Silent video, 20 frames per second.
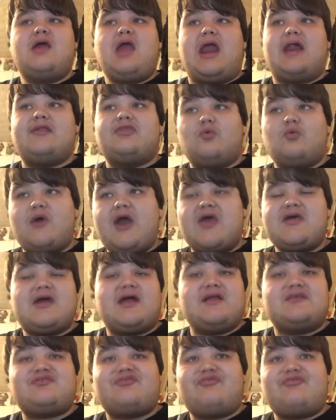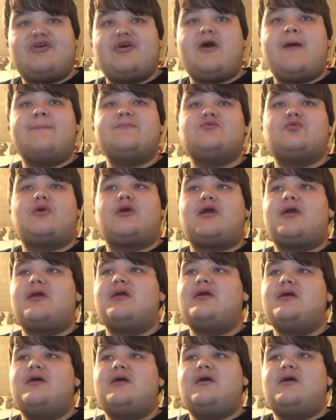And the way that it's filmed,
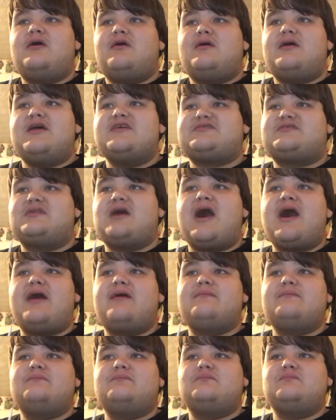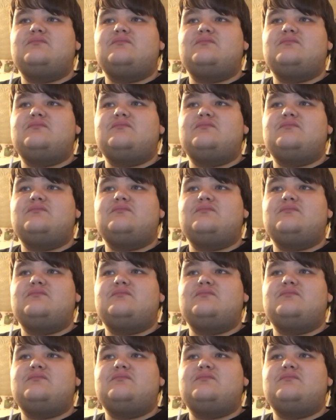where it's not,